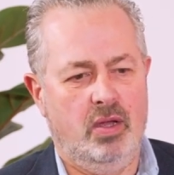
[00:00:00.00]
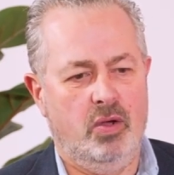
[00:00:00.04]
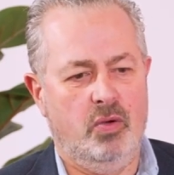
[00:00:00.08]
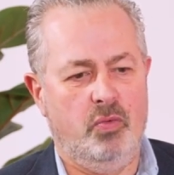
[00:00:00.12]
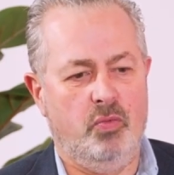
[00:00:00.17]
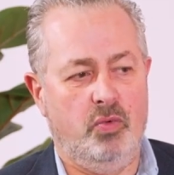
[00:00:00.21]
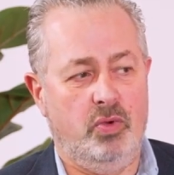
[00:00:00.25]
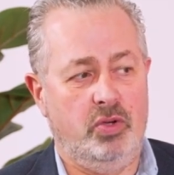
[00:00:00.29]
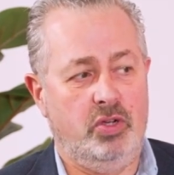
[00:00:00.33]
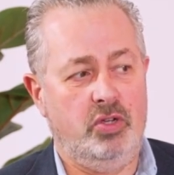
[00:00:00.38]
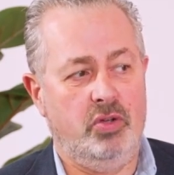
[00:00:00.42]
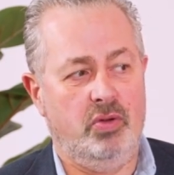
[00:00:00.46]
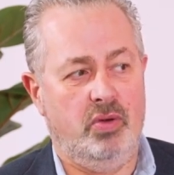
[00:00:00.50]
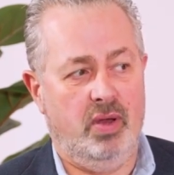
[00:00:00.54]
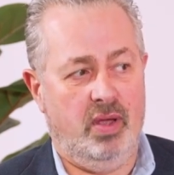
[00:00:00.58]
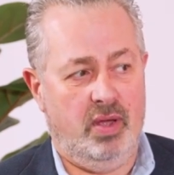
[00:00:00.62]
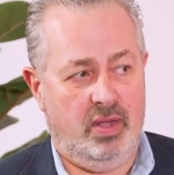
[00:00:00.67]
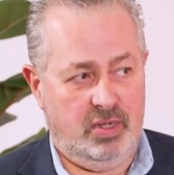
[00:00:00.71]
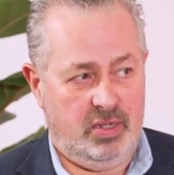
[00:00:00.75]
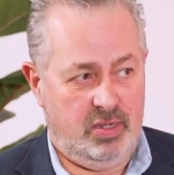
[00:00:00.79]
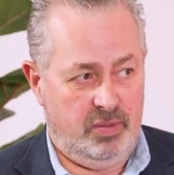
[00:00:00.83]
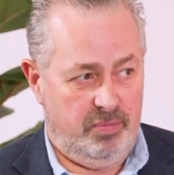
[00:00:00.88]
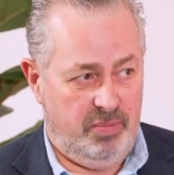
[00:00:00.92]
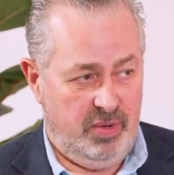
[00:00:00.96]
Would you
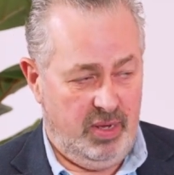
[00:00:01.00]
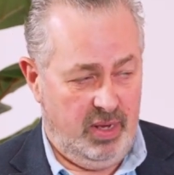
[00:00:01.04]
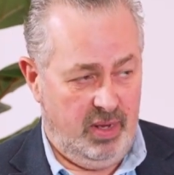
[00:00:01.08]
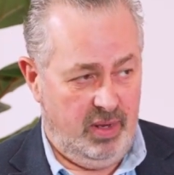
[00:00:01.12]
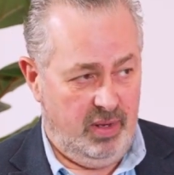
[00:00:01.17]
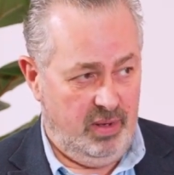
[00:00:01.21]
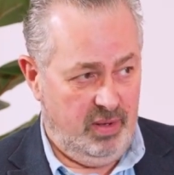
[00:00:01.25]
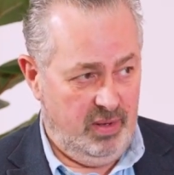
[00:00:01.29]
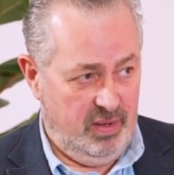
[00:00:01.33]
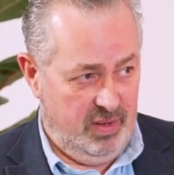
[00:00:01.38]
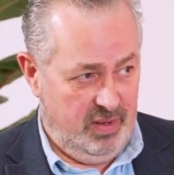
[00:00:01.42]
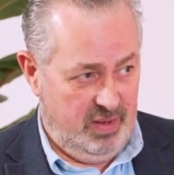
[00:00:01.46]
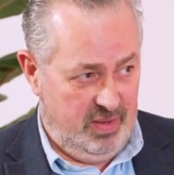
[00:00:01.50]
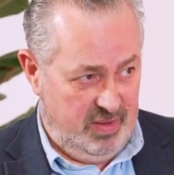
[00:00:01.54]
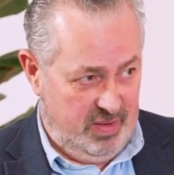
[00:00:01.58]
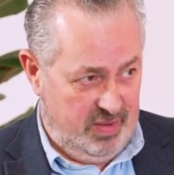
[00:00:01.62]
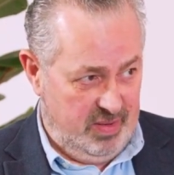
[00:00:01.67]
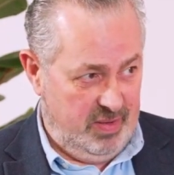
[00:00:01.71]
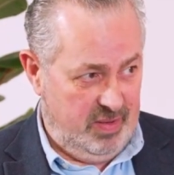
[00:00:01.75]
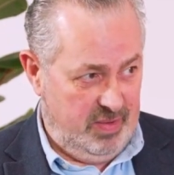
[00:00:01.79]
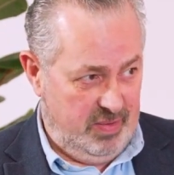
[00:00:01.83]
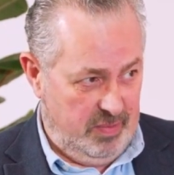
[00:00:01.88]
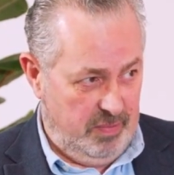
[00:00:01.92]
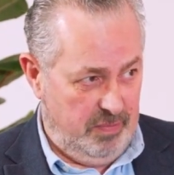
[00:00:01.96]
like to be
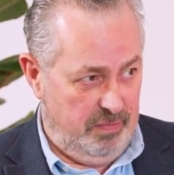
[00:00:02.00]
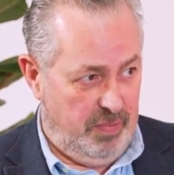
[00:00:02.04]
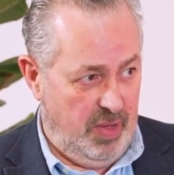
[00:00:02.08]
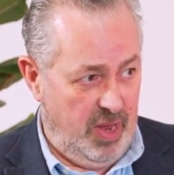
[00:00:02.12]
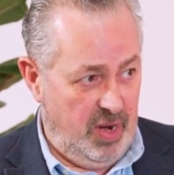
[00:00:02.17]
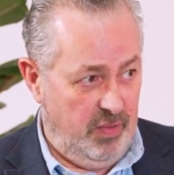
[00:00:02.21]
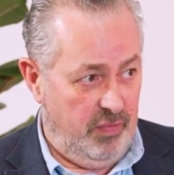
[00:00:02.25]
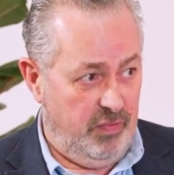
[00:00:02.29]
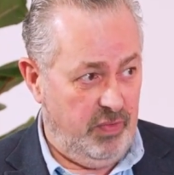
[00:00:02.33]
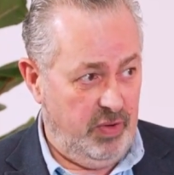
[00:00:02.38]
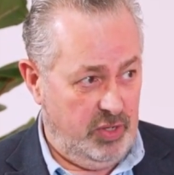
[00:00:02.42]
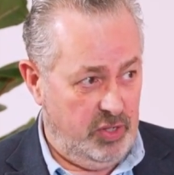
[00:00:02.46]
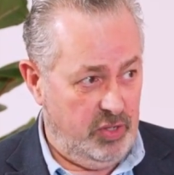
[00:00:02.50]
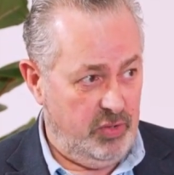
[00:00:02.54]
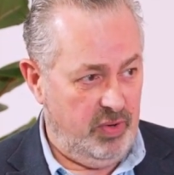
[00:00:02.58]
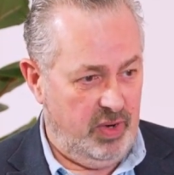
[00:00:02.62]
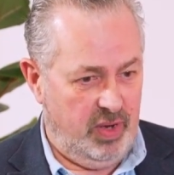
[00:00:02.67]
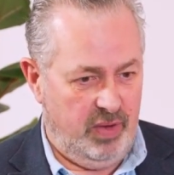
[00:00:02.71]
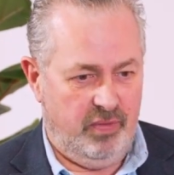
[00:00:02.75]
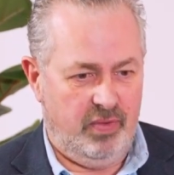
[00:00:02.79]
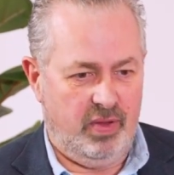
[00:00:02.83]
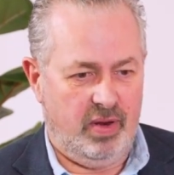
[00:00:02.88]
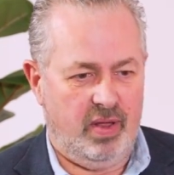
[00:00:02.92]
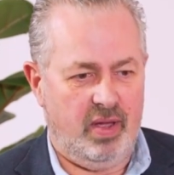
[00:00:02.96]
beneficiary,
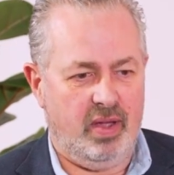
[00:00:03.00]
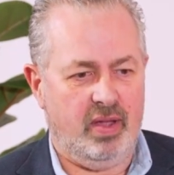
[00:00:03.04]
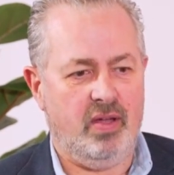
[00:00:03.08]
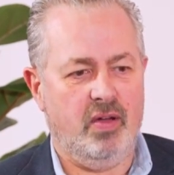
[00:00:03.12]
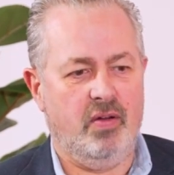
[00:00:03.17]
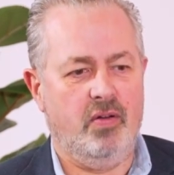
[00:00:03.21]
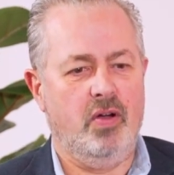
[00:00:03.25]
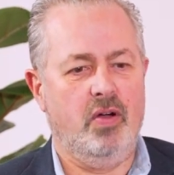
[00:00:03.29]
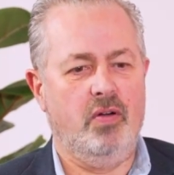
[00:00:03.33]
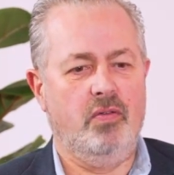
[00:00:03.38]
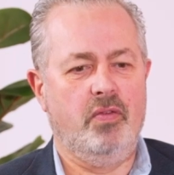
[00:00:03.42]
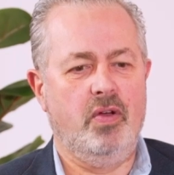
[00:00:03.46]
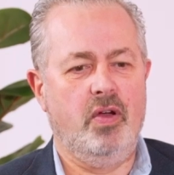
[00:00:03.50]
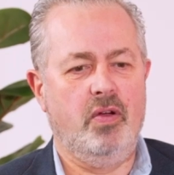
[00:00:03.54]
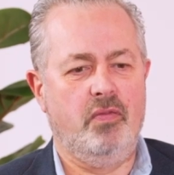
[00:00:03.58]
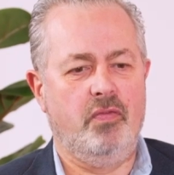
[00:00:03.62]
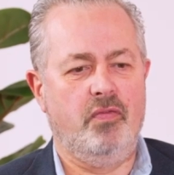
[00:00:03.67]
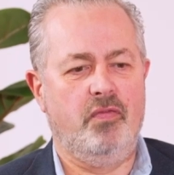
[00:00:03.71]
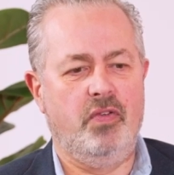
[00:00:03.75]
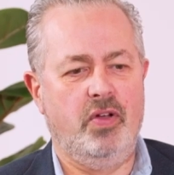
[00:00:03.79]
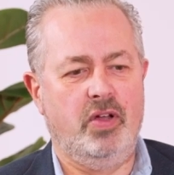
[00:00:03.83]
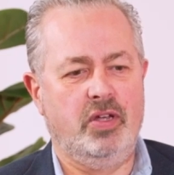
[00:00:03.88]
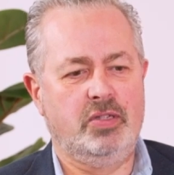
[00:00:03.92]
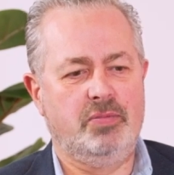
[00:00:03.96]
if you like, a
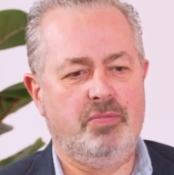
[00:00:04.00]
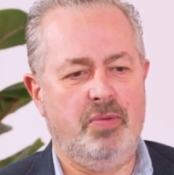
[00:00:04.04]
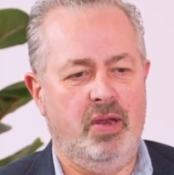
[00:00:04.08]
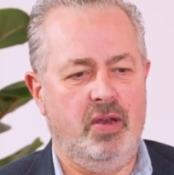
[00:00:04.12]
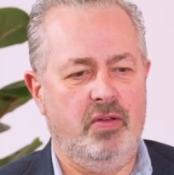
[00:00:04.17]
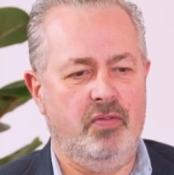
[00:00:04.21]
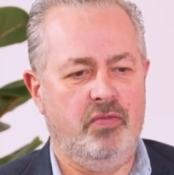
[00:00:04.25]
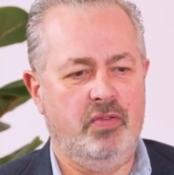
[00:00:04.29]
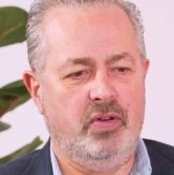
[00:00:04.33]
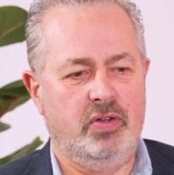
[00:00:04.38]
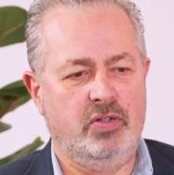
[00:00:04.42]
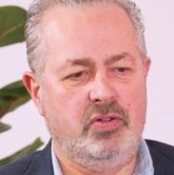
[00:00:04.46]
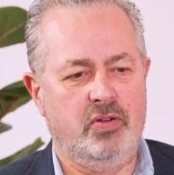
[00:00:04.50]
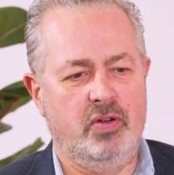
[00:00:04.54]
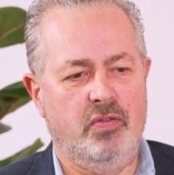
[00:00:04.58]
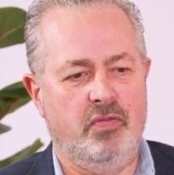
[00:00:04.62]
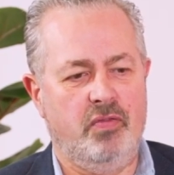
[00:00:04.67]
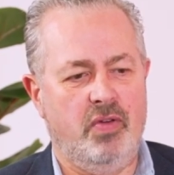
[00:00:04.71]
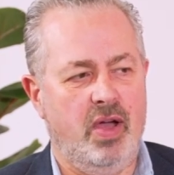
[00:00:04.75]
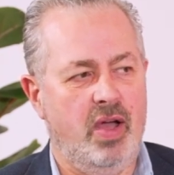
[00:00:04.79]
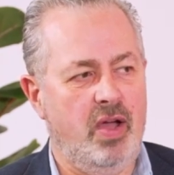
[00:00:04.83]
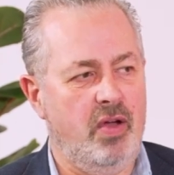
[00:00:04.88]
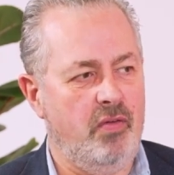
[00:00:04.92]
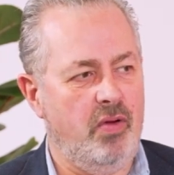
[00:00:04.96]
first beneficiary of
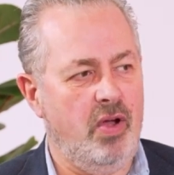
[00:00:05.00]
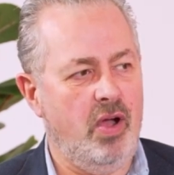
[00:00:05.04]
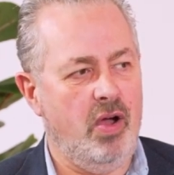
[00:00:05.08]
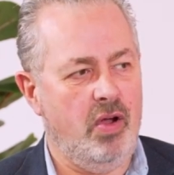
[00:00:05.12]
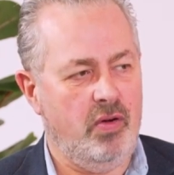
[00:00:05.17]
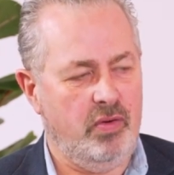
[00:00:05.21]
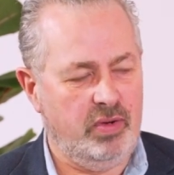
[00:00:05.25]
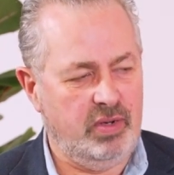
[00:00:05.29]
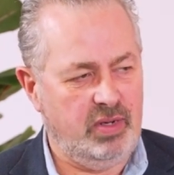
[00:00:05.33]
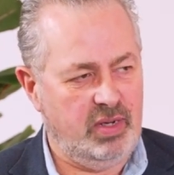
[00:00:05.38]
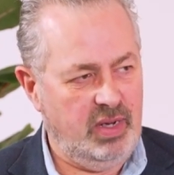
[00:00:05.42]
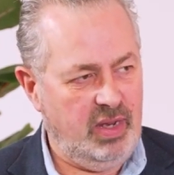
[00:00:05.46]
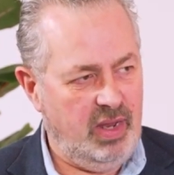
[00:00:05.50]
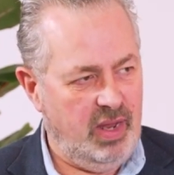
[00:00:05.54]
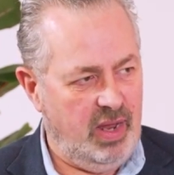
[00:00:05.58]
our R&D